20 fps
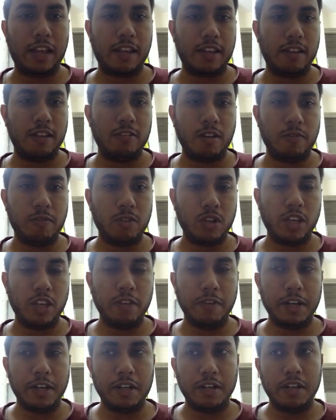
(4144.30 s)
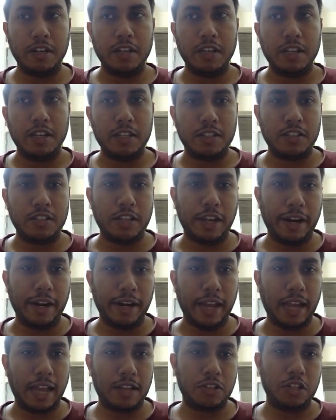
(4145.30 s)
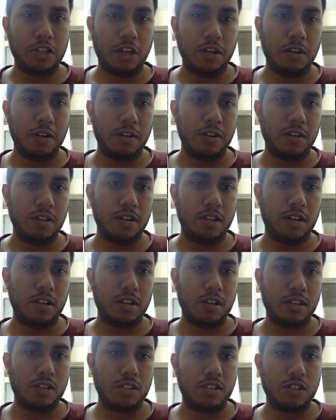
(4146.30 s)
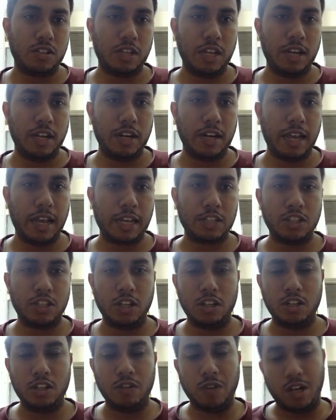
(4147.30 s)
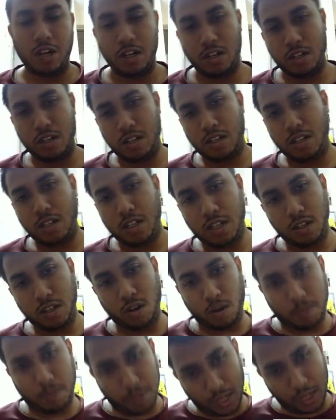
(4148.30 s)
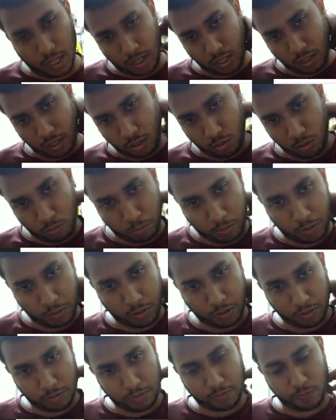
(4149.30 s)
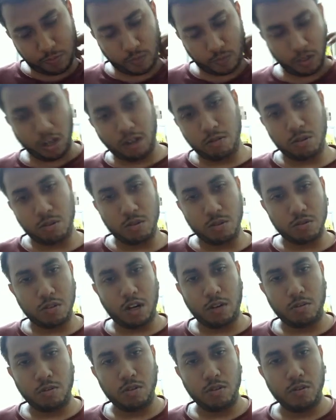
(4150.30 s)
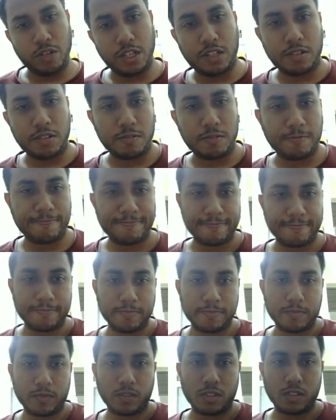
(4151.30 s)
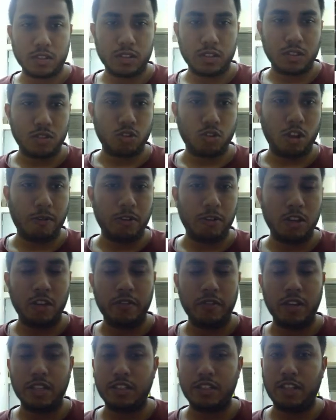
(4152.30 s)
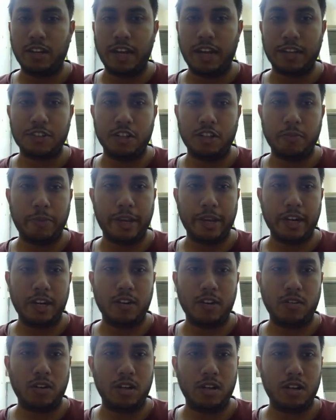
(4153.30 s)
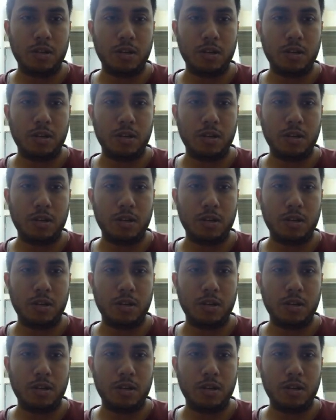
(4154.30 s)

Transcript: you have to give an state action reward complete loop. How to do it? So you have to give you a state action pair and all.